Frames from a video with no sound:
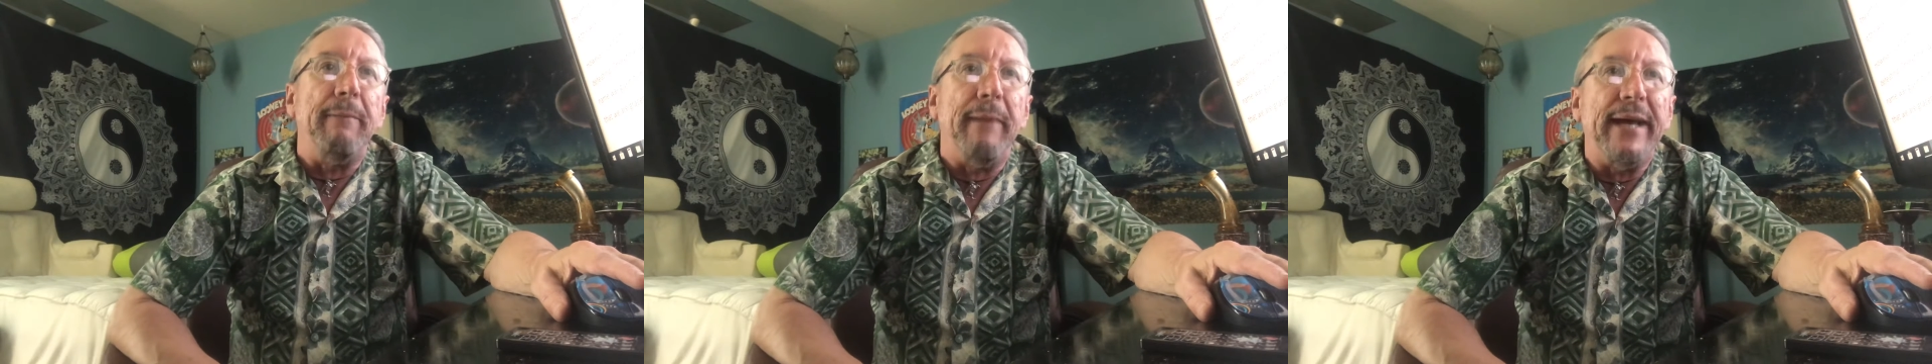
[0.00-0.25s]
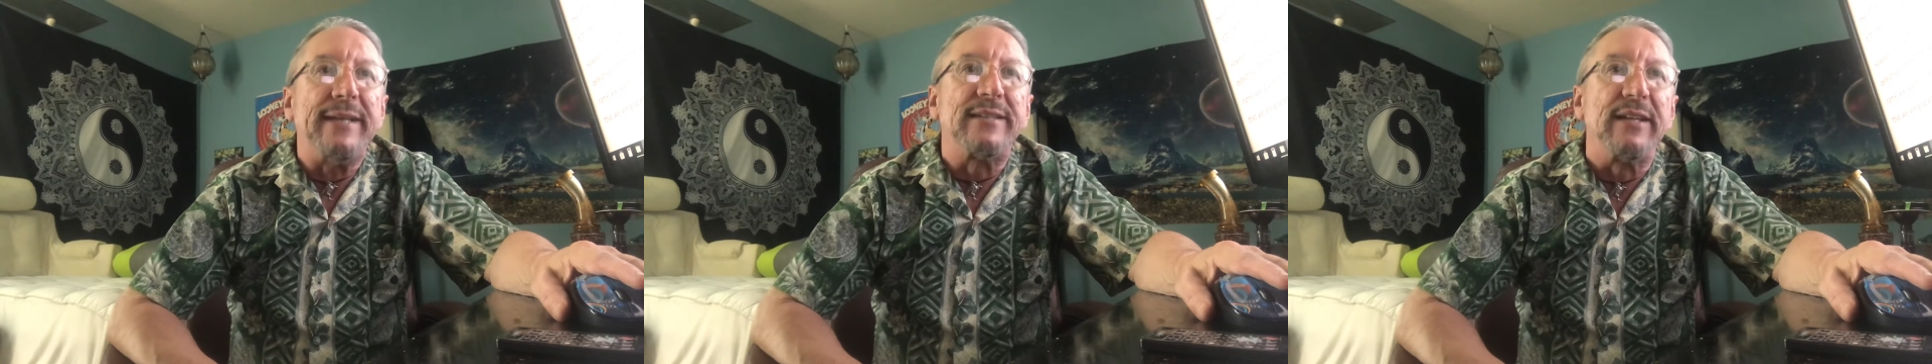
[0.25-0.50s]

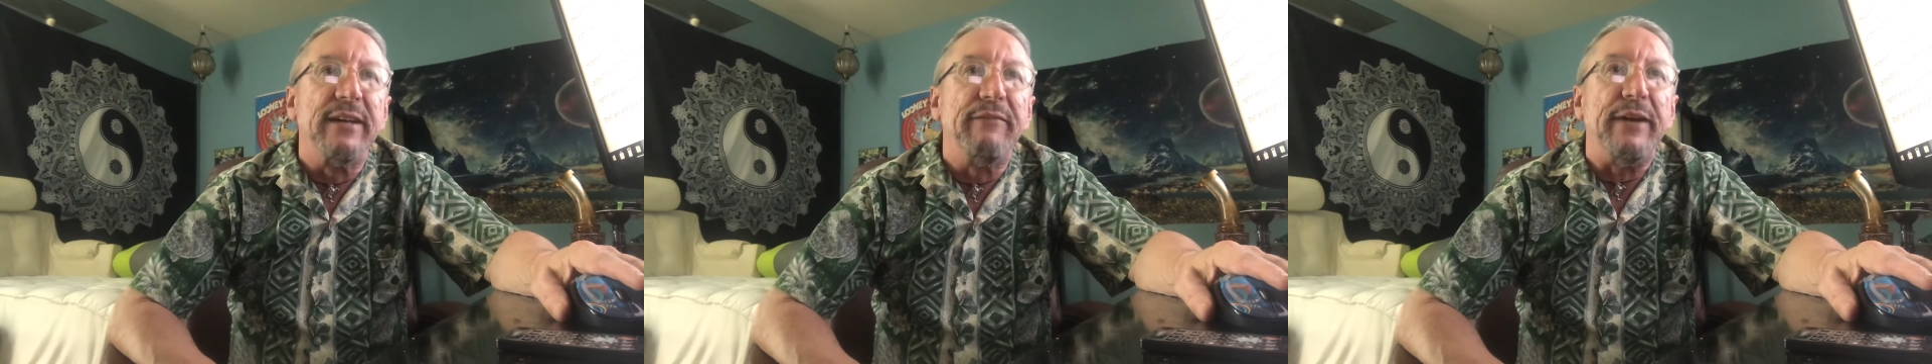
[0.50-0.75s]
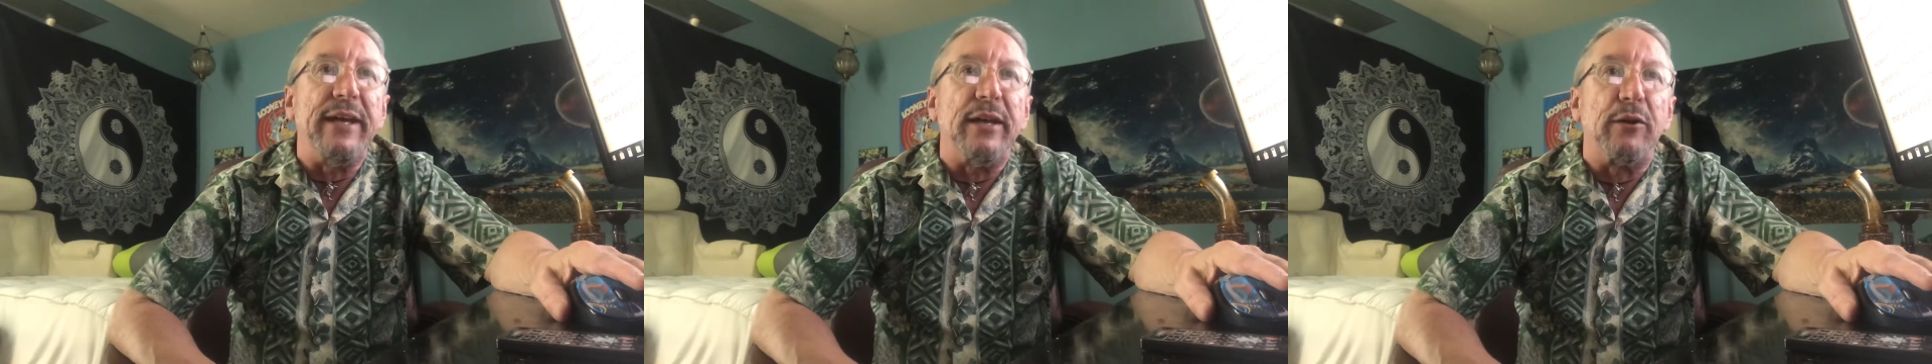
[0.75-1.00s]
makes
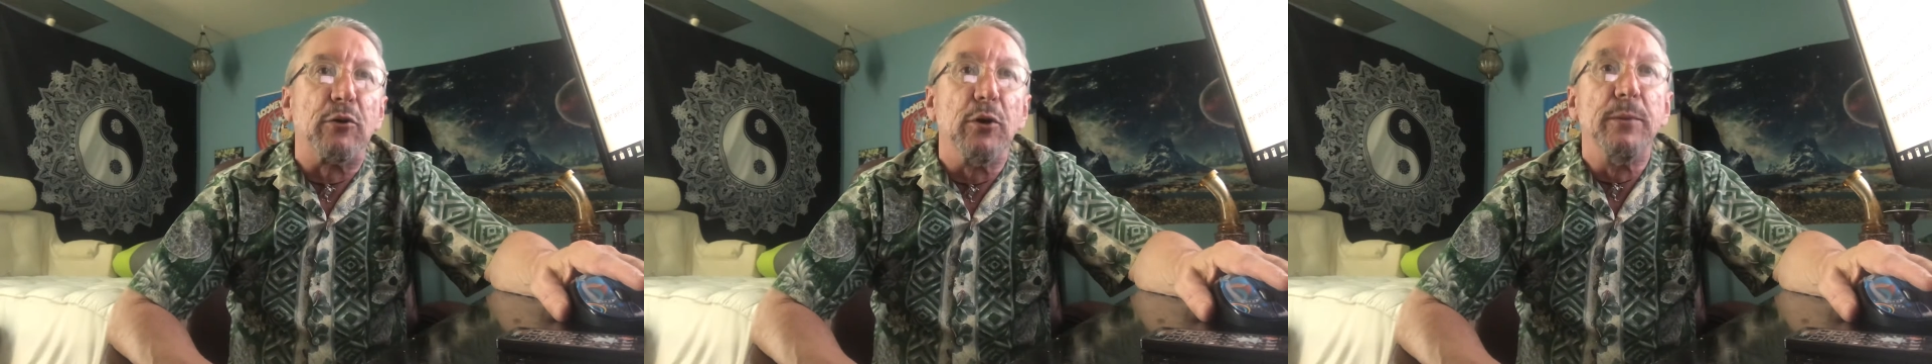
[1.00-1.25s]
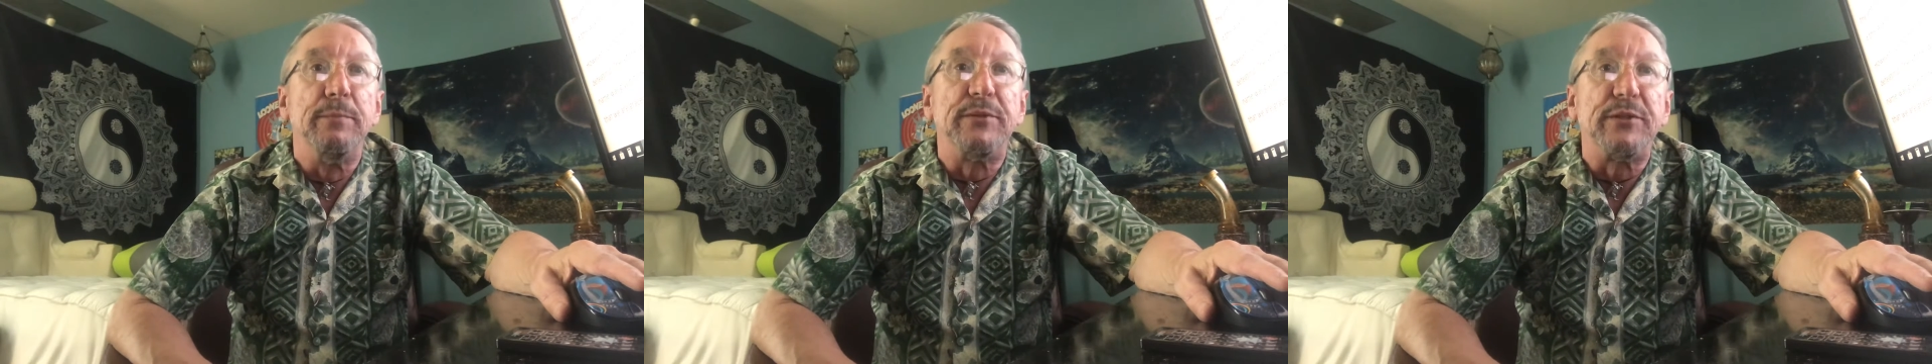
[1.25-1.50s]
living in
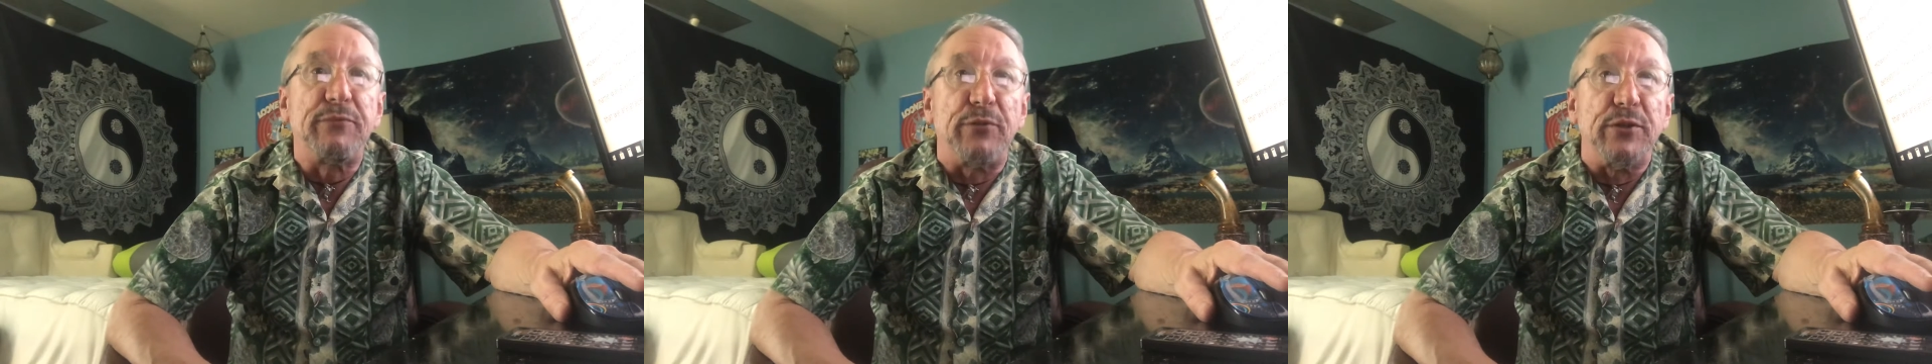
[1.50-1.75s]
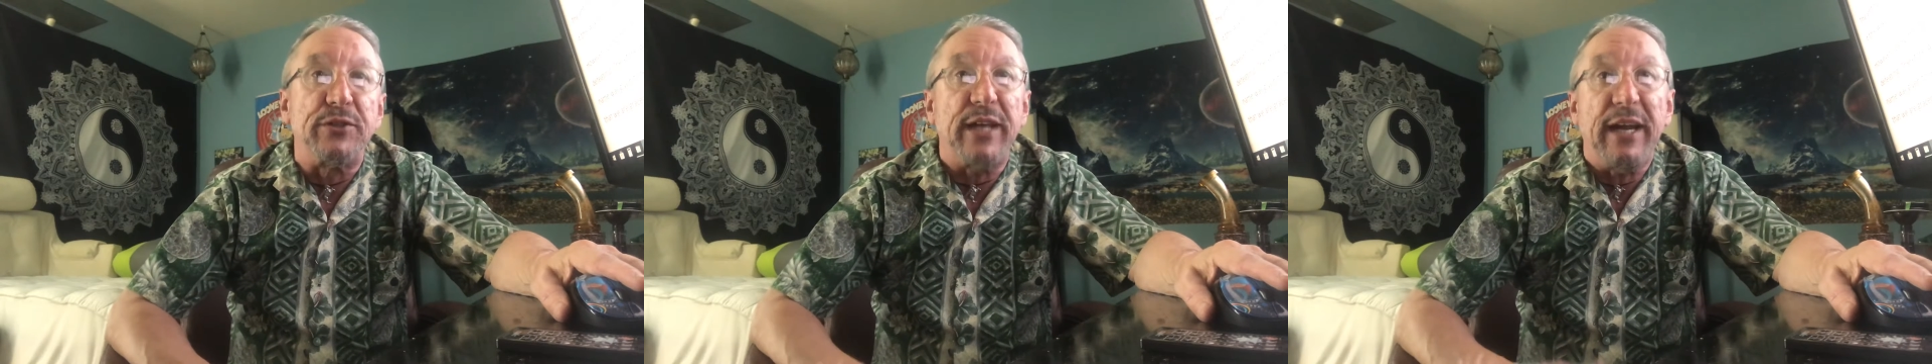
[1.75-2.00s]
groups
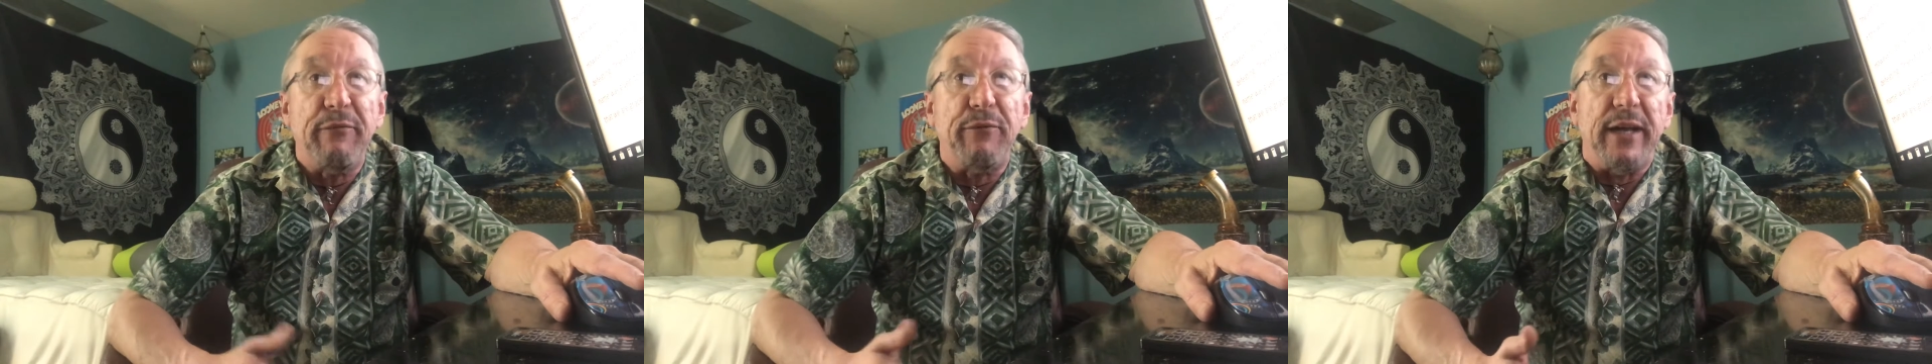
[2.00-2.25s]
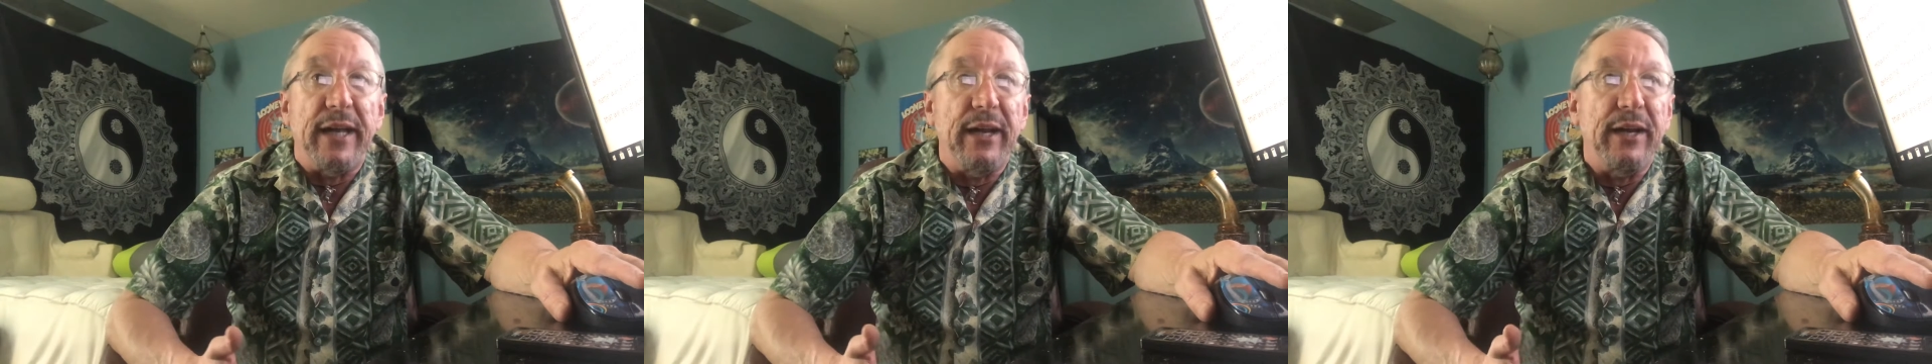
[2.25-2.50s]
for
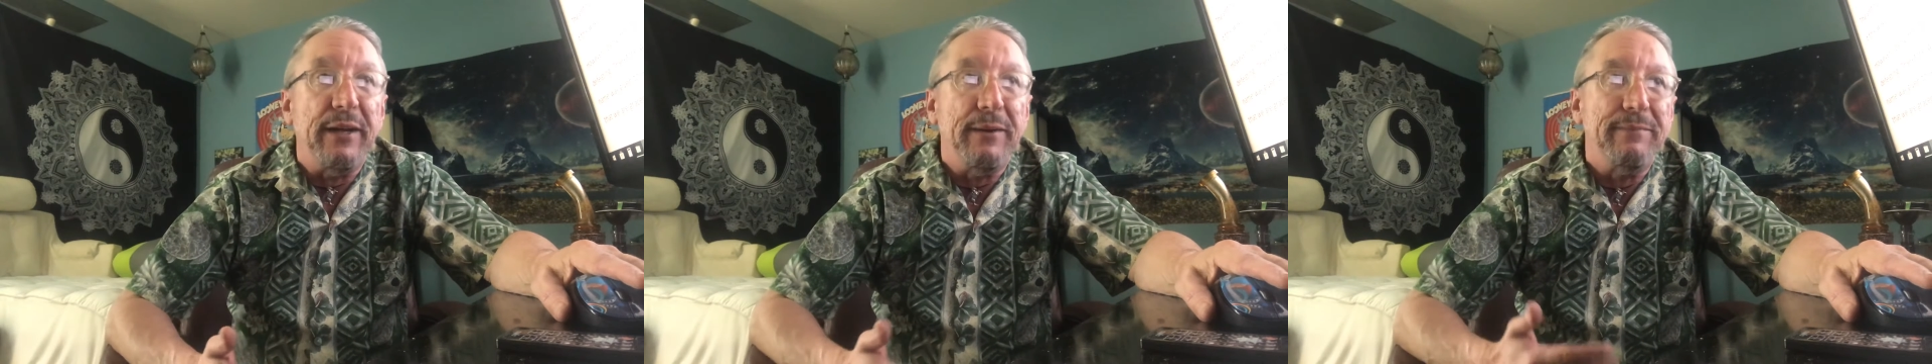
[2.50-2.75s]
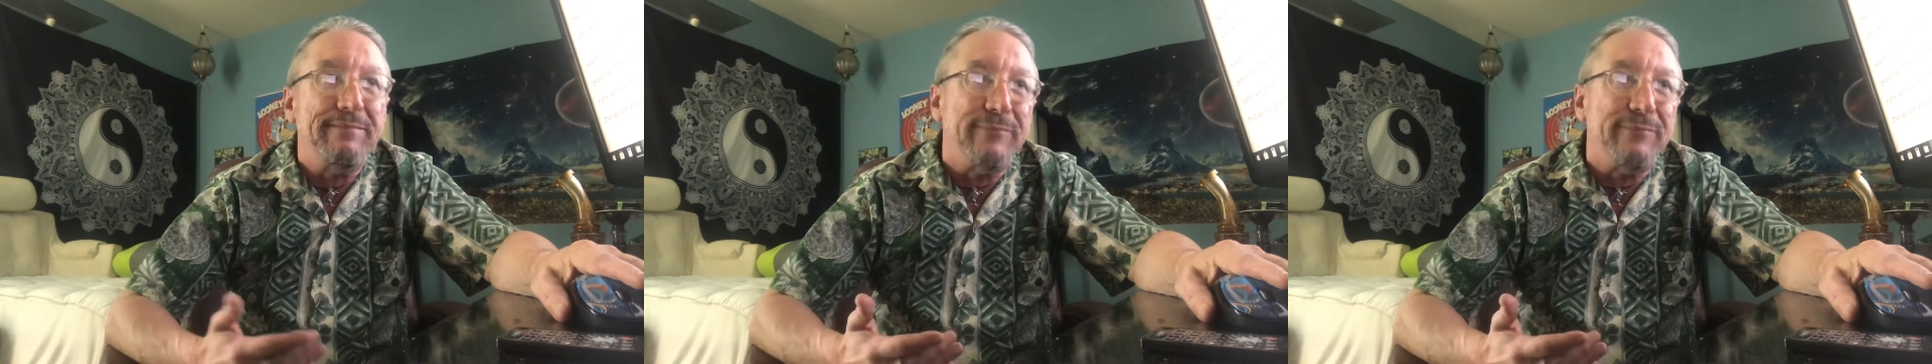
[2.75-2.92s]
safety,